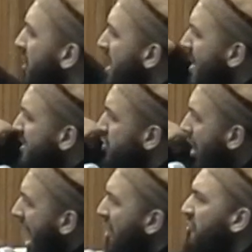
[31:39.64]
So he makes
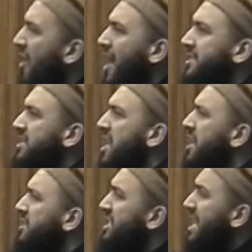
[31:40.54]
dua for us.
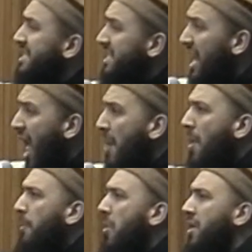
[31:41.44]
To send
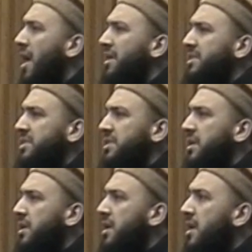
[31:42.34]
salam upon us.
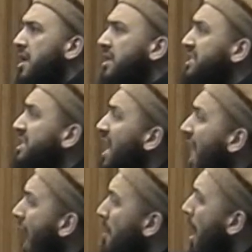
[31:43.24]

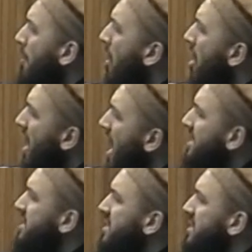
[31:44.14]
Salam upon
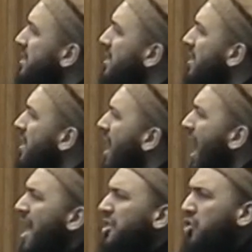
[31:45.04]
us.
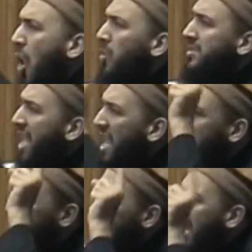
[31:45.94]
And don't
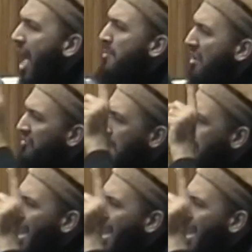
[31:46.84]
take the salam of the